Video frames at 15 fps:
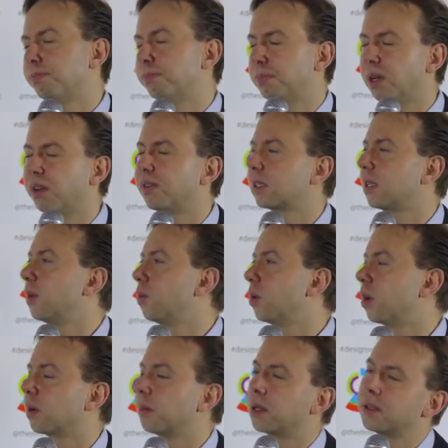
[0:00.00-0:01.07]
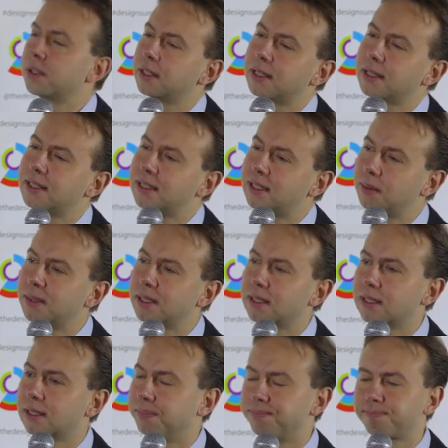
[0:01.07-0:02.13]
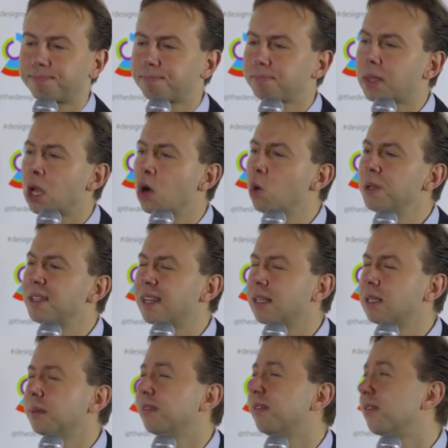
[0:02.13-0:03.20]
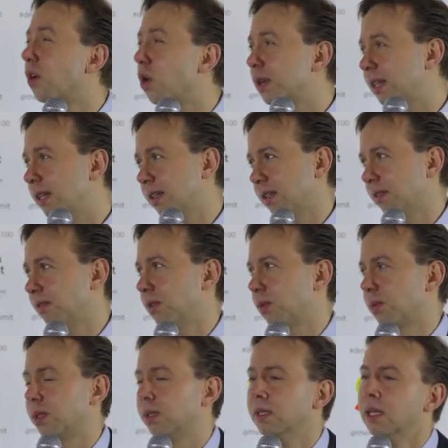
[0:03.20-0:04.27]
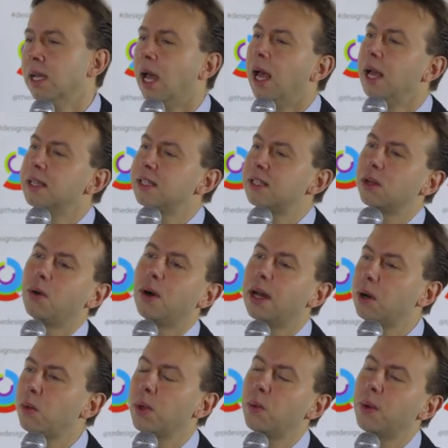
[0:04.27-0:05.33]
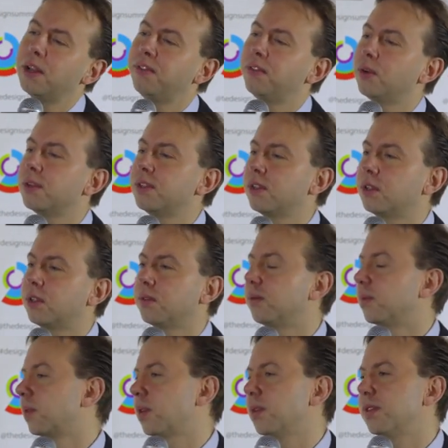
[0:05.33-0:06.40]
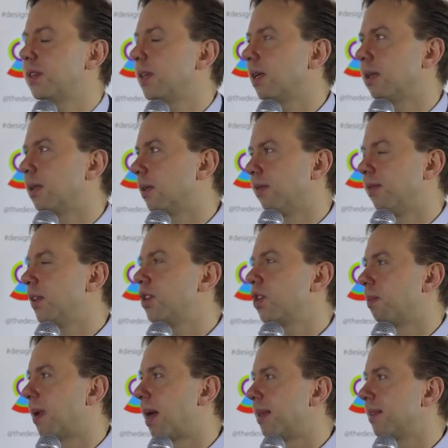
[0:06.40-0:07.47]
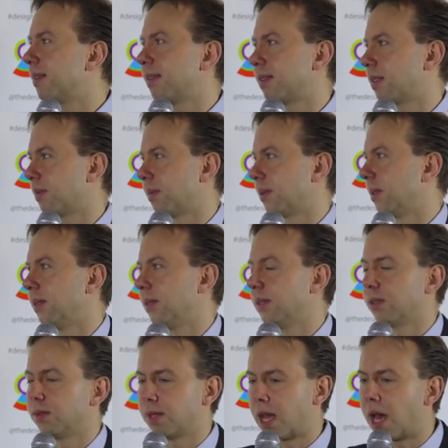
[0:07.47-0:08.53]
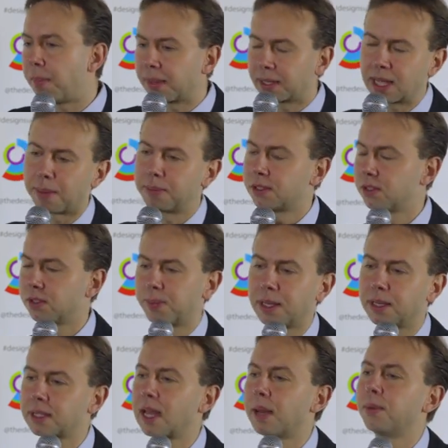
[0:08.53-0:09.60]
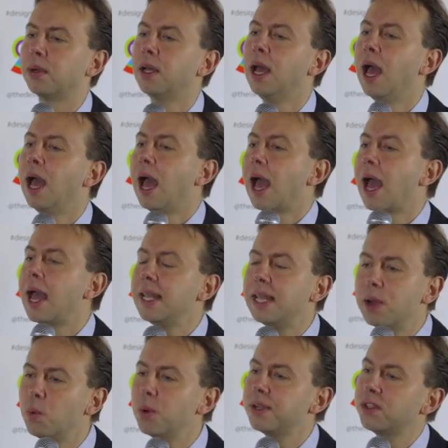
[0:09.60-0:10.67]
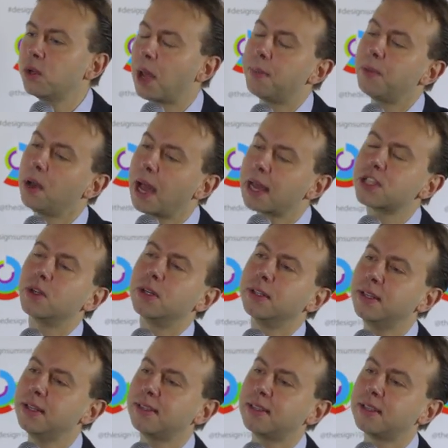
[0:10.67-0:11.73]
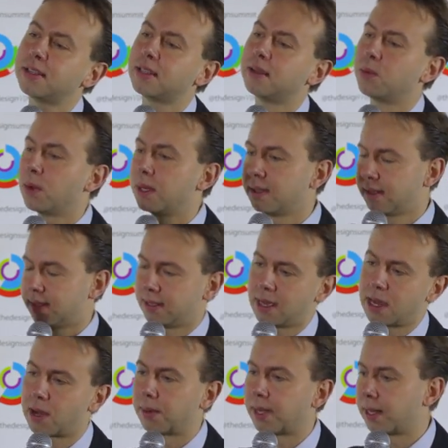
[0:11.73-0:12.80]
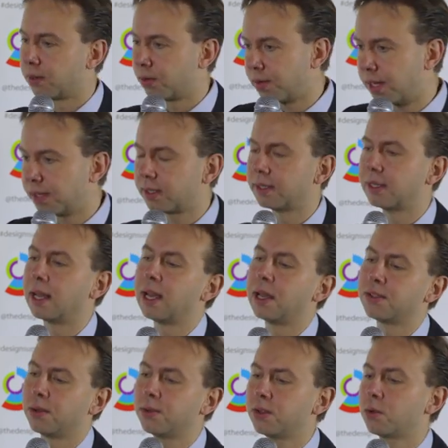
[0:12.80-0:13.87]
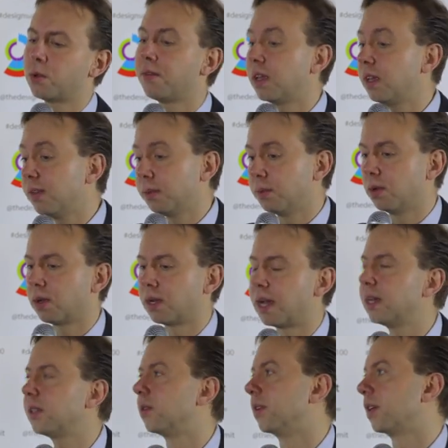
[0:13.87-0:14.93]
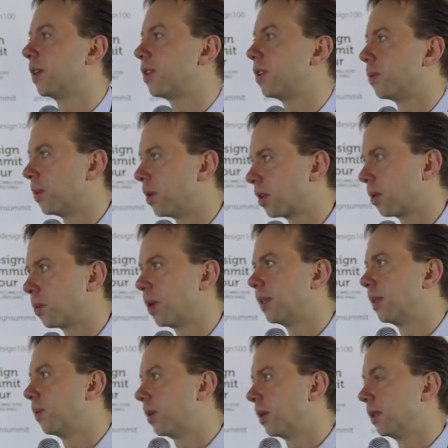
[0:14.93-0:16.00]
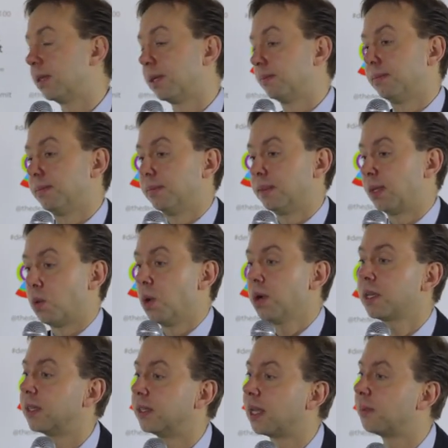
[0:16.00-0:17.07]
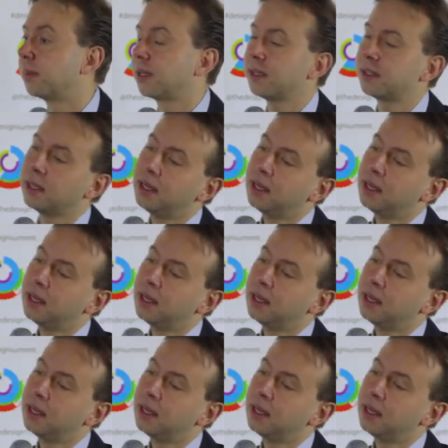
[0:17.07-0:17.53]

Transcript: perfectly work because it seems always a little bit foggy, if you want. So we went for a sort of concealed Venetian blind system into the upper cupper, suspended cupper, and they were so happy. Actually, this system, when it's down and oriented, allows also to have even more light on the kitchen worktop while they're working on that, because